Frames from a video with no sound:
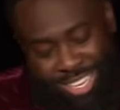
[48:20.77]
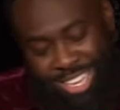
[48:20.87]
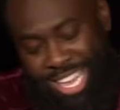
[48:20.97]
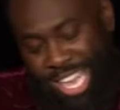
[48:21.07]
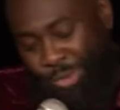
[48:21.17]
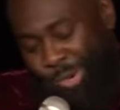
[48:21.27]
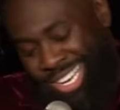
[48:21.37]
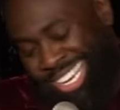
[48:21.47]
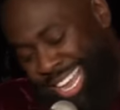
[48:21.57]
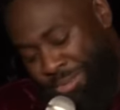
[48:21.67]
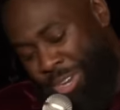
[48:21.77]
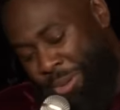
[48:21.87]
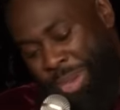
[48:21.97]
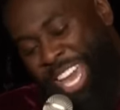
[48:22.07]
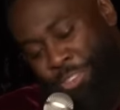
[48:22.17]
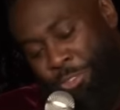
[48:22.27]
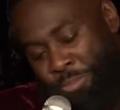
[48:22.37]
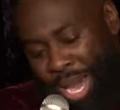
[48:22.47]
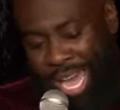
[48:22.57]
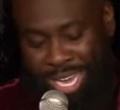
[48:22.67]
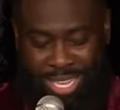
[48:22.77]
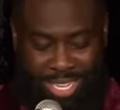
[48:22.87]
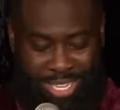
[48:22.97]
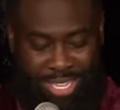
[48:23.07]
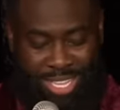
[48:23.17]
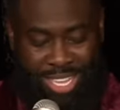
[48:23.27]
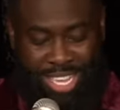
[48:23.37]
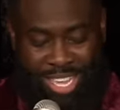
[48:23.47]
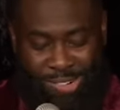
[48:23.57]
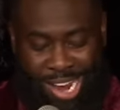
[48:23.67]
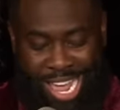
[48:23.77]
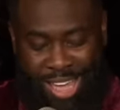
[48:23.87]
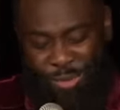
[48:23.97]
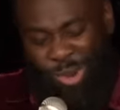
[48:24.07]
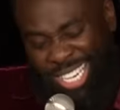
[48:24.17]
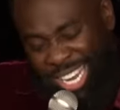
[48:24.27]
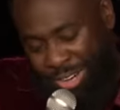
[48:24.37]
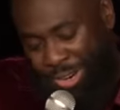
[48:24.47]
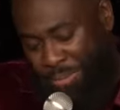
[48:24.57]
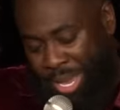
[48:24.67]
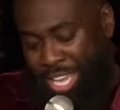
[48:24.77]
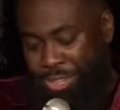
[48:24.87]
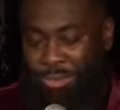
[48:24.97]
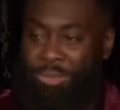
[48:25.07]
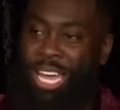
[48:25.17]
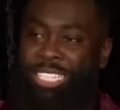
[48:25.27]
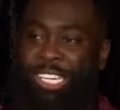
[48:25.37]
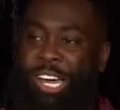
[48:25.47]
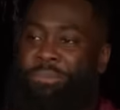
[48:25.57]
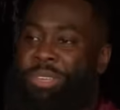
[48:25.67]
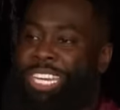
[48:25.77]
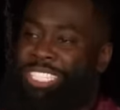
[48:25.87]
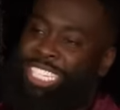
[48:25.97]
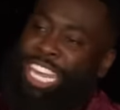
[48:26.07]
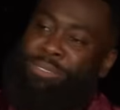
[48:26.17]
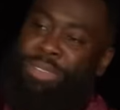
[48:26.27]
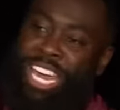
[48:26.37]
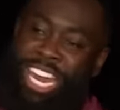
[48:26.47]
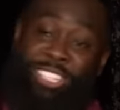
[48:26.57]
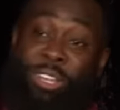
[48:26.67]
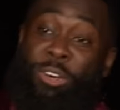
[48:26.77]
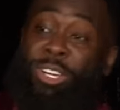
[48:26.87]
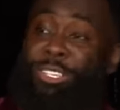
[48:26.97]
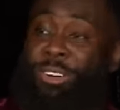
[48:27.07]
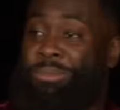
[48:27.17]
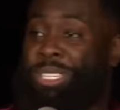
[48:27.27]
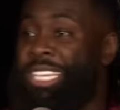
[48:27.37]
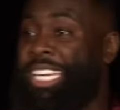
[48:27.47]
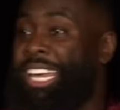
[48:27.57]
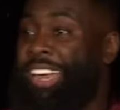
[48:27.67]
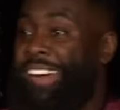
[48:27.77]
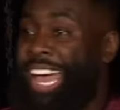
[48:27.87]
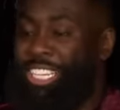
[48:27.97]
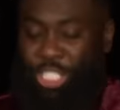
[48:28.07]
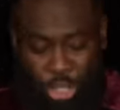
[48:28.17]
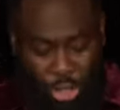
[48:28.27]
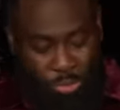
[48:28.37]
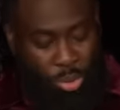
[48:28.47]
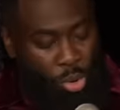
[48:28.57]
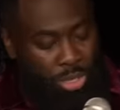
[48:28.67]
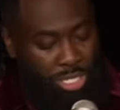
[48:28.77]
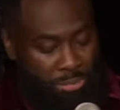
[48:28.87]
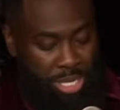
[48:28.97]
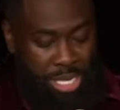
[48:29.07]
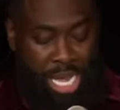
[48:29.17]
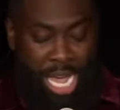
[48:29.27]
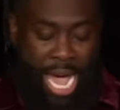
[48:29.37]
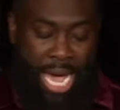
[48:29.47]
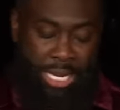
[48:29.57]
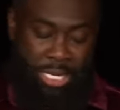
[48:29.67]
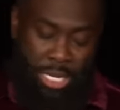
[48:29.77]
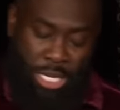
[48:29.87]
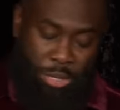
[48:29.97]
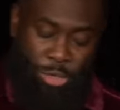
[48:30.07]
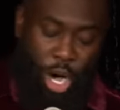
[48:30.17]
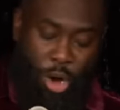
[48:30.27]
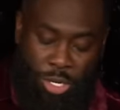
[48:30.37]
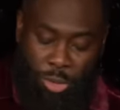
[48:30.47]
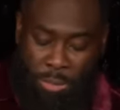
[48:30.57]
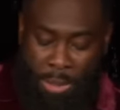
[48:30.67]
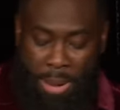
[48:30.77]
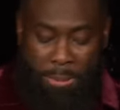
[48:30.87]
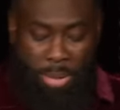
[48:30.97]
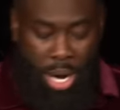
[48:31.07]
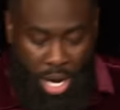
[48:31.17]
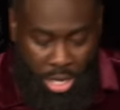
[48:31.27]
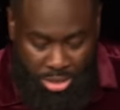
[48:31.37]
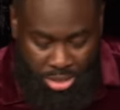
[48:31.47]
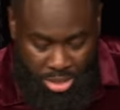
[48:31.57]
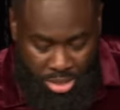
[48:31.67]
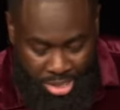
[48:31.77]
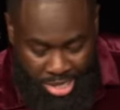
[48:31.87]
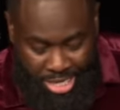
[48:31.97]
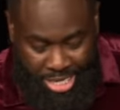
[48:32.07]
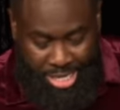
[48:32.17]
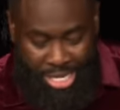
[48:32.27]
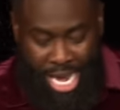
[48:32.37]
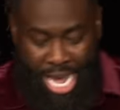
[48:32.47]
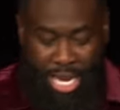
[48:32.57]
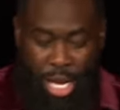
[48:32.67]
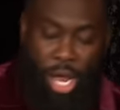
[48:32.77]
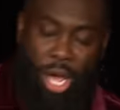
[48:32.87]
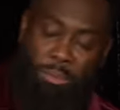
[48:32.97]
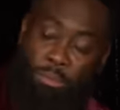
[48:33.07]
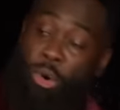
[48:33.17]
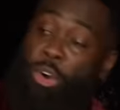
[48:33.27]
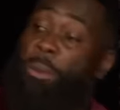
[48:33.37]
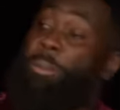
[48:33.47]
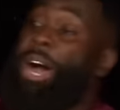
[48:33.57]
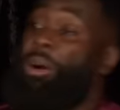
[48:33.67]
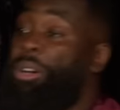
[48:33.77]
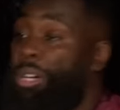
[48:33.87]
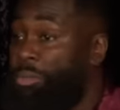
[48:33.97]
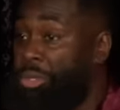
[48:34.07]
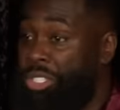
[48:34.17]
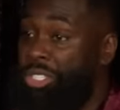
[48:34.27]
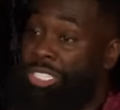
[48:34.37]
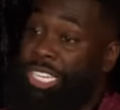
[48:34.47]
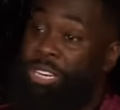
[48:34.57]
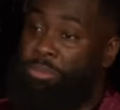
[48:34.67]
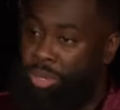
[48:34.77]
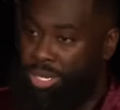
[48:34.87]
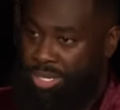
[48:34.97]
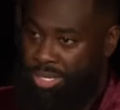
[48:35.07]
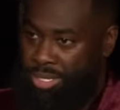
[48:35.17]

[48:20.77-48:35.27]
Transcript: her, one day I'm going to pay you back. Right? One day I'm going to pay you back. Do you know what I mean? And she gave me that, and that's how I got into comedy. Right? And she supported me. And it was only when my mum passed that I learned more about her, which is the sad point.